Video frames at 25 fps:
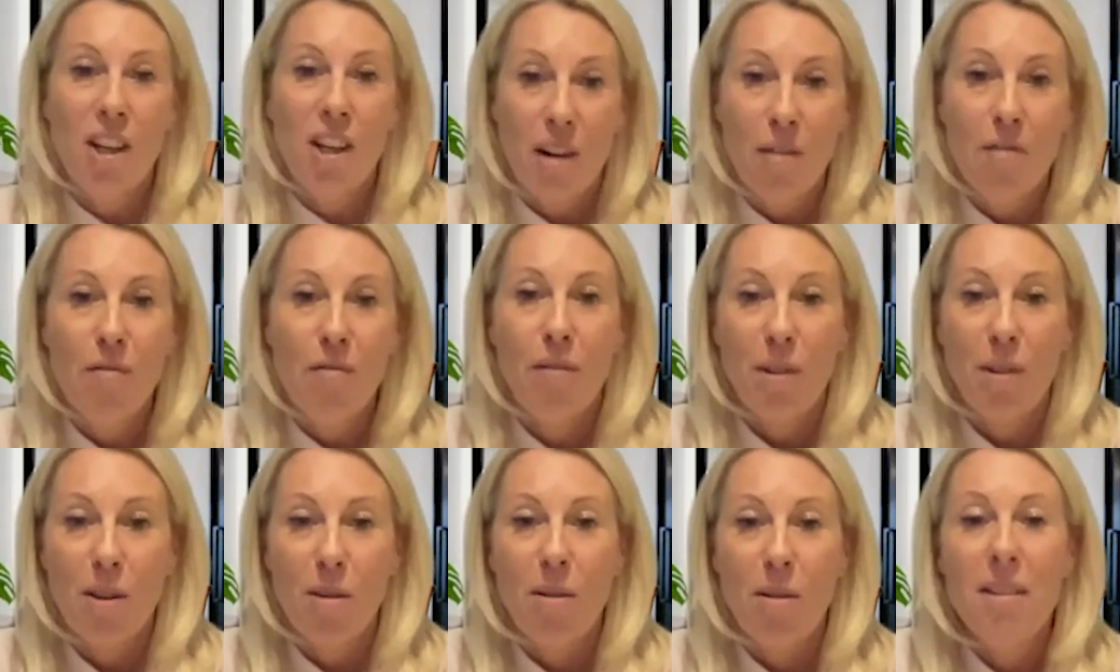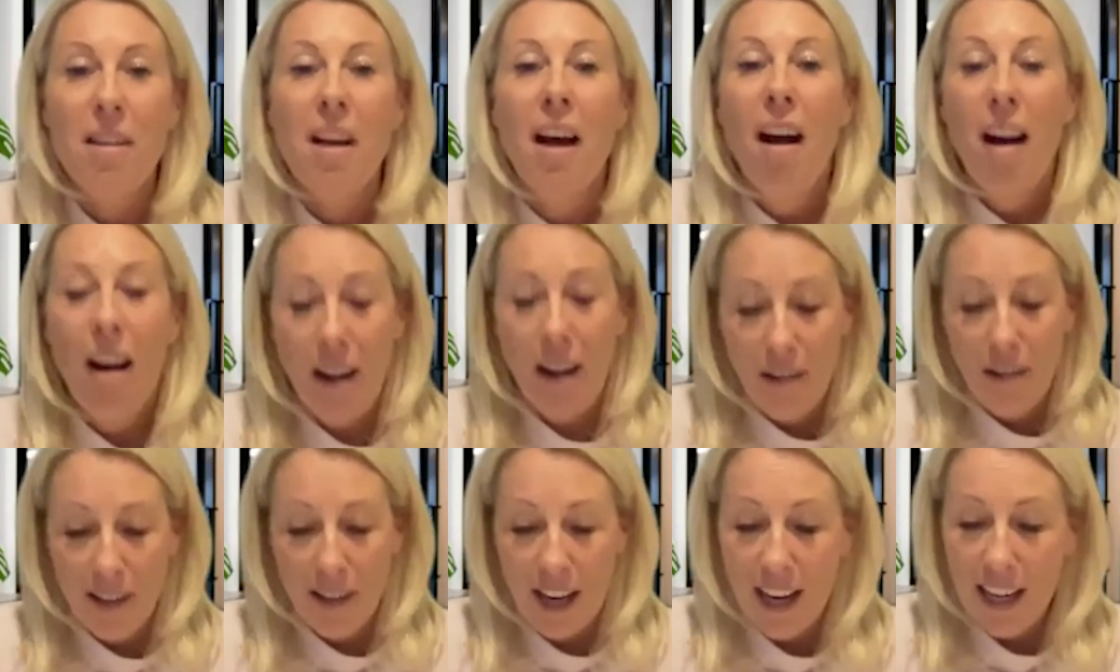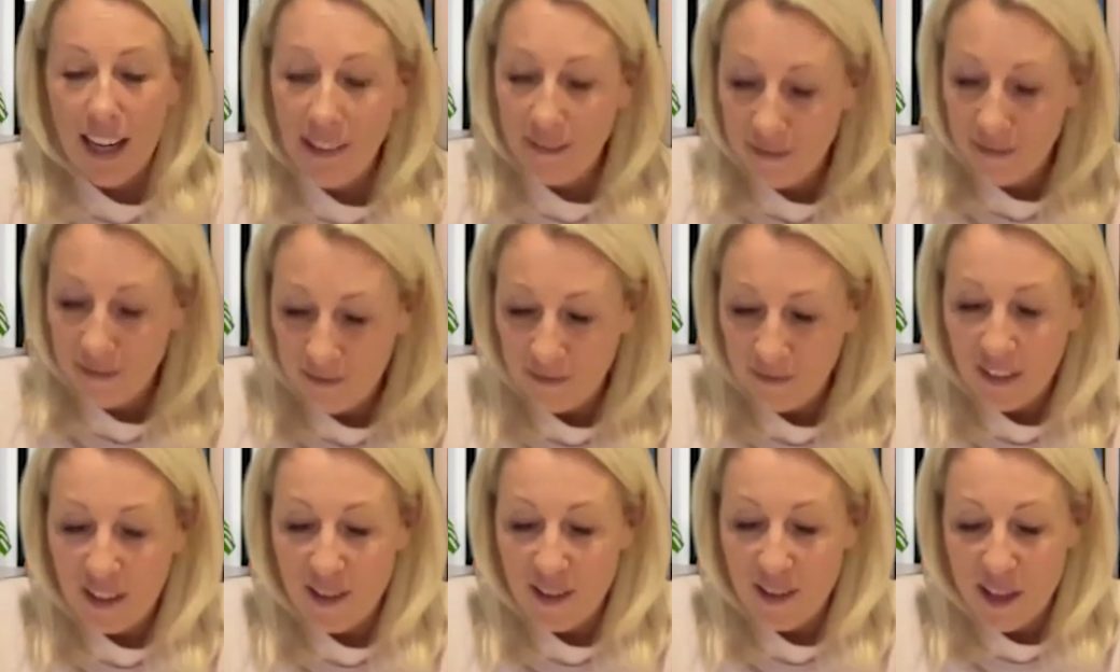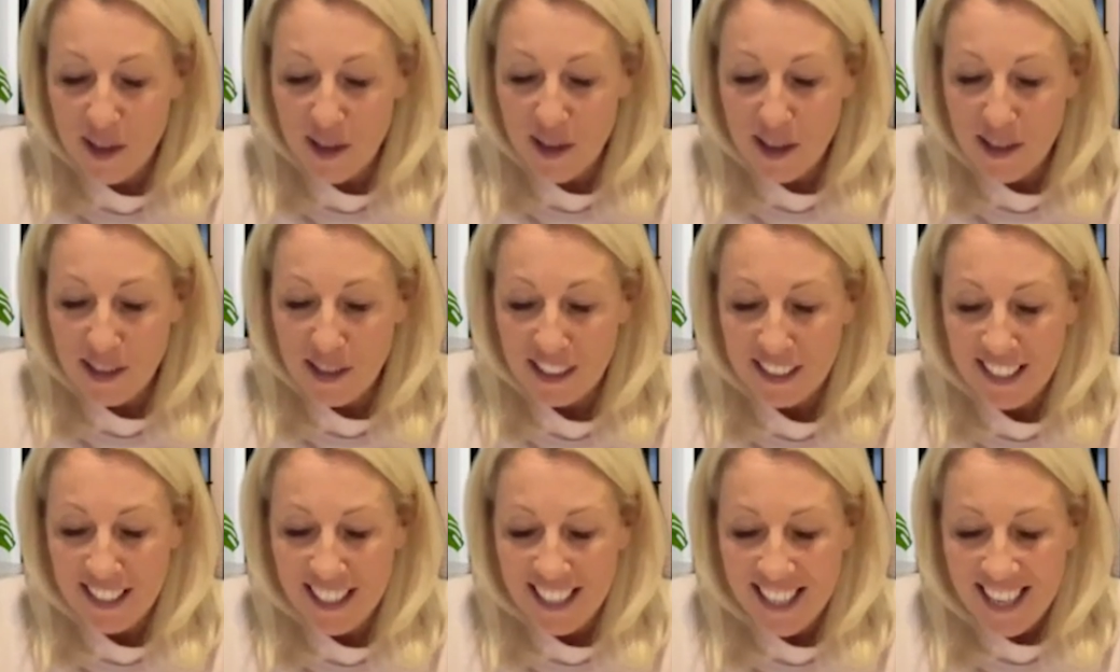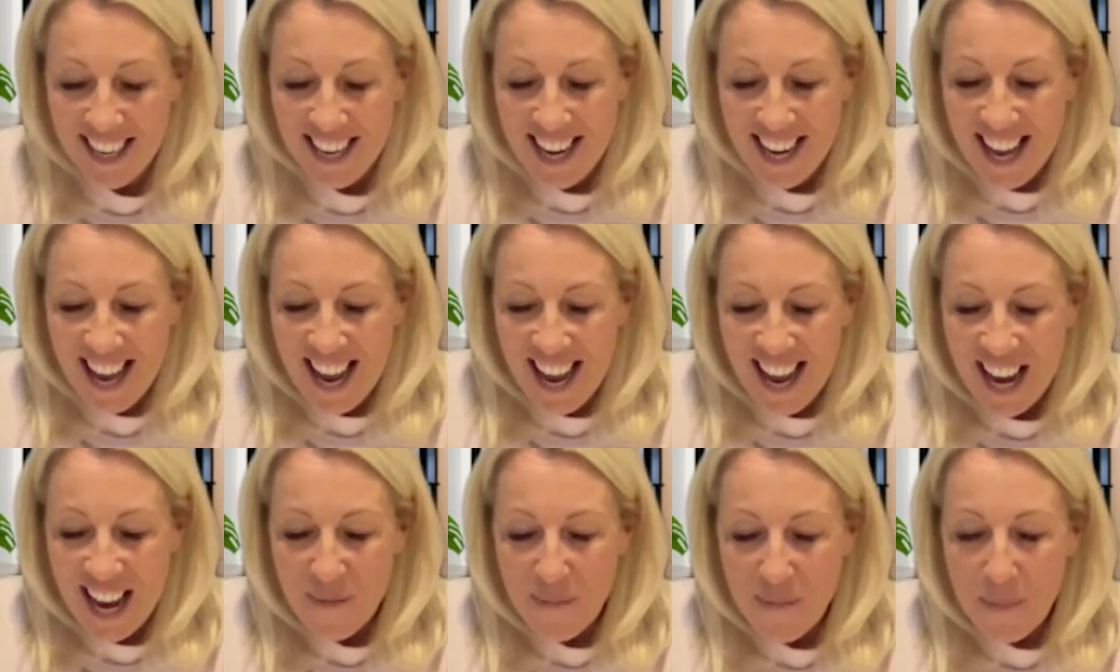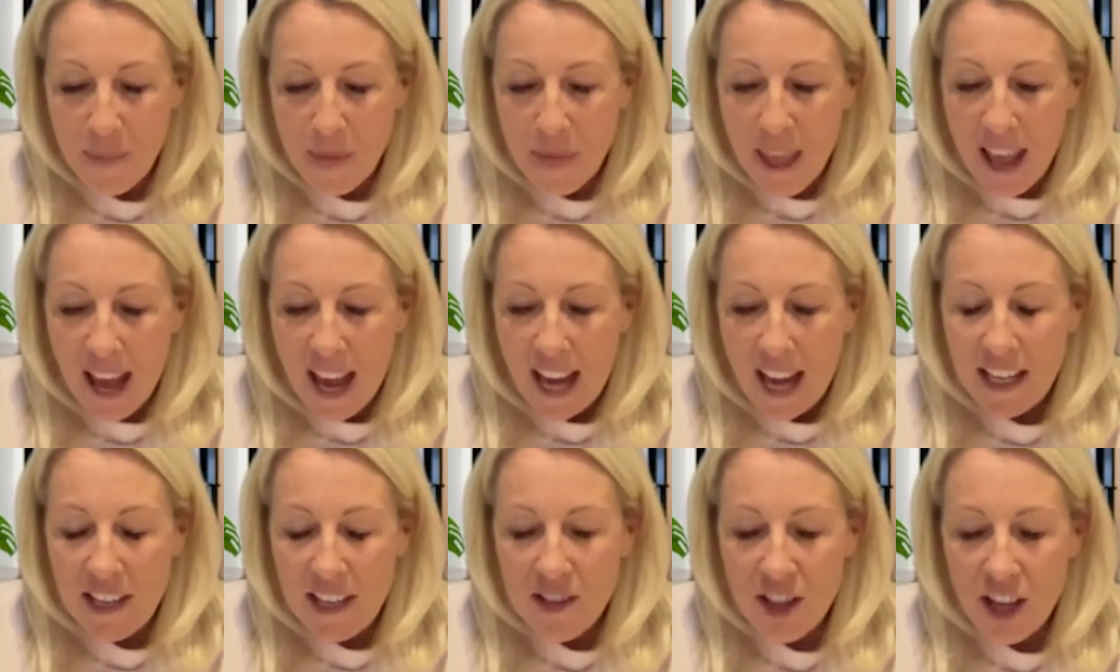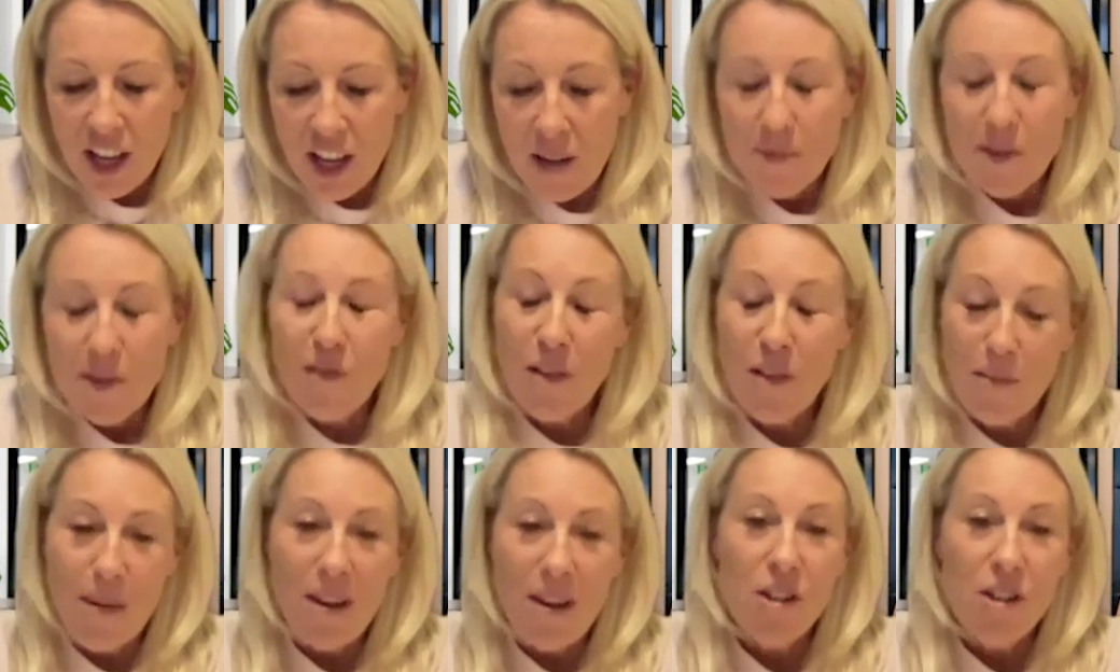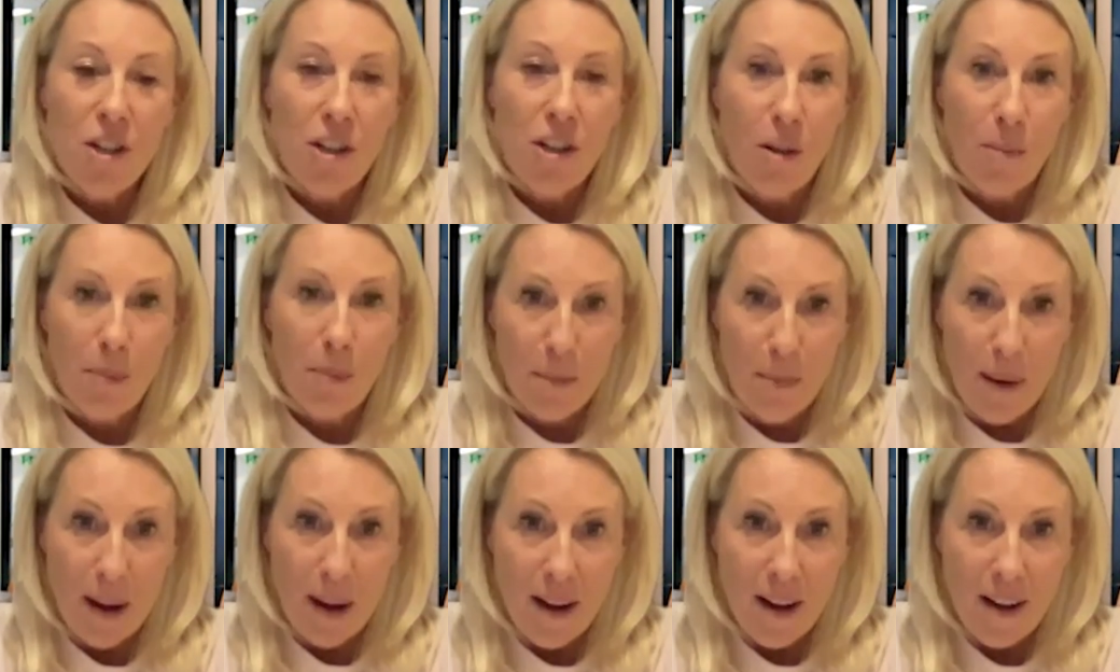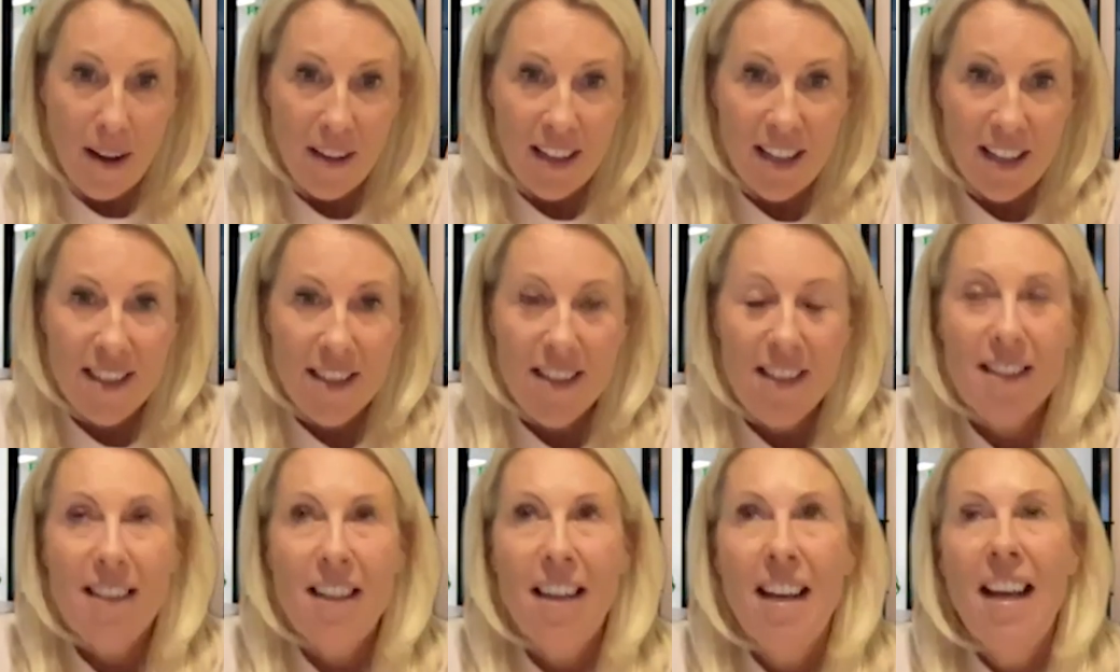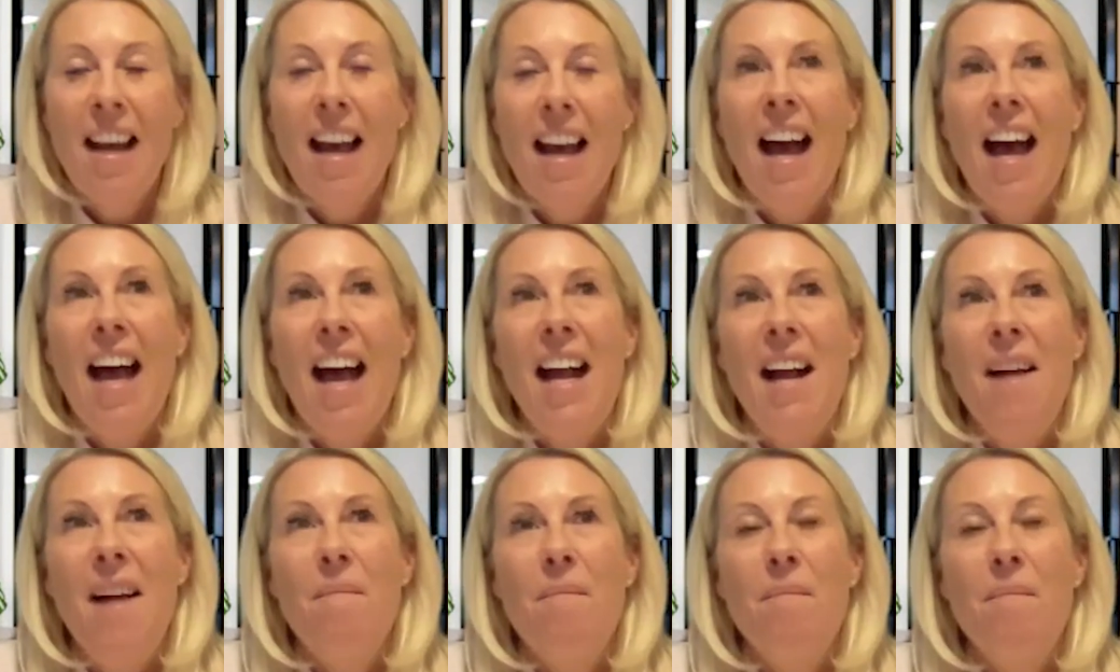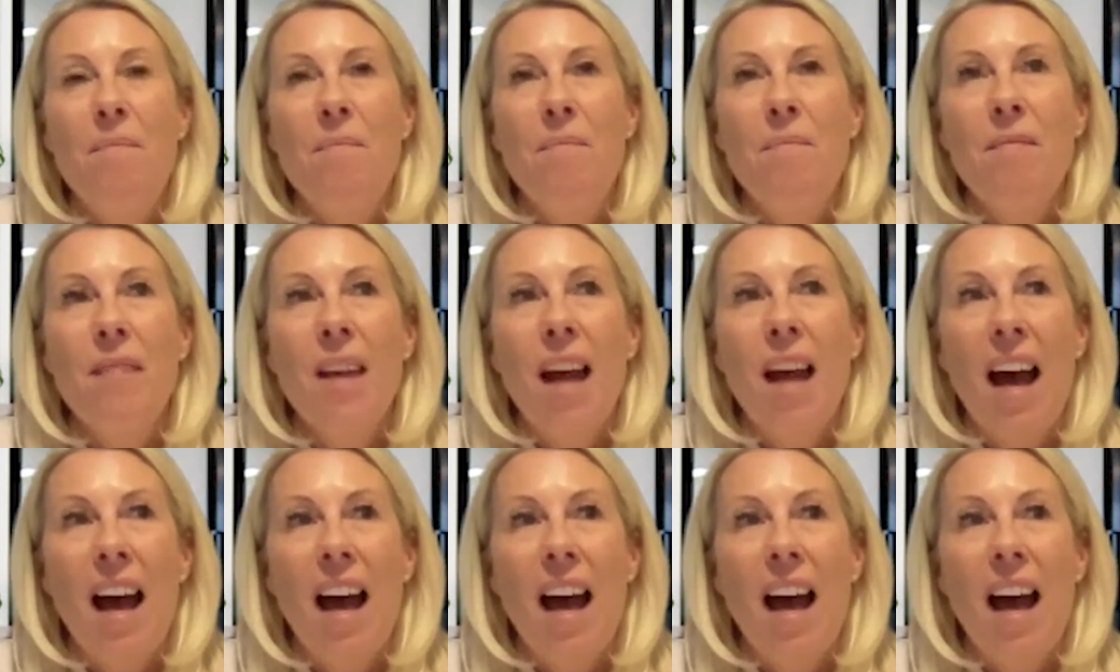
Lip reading: Going forward. Okay, very good. And in terms of, you mentioned a couple of partners, and